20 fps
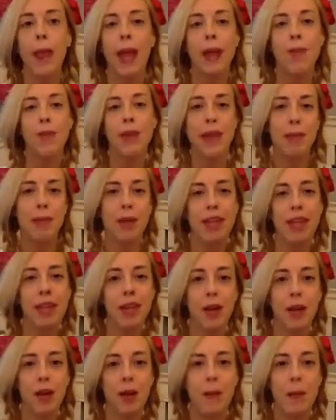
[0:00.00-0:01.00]
and
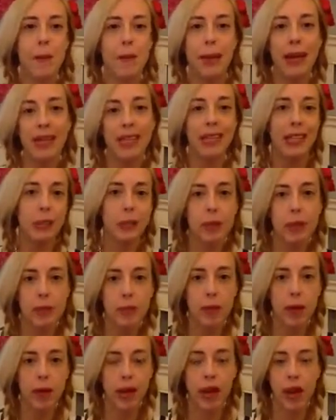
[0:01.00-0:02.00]
maybe make a little bit of
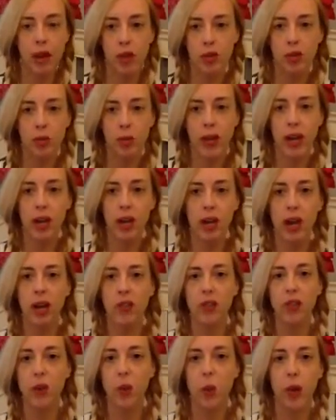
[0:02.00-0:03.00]
money elsewhere
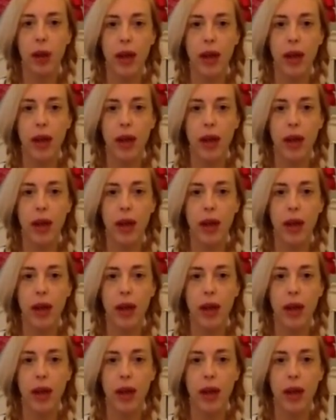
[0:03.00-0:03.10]
if you're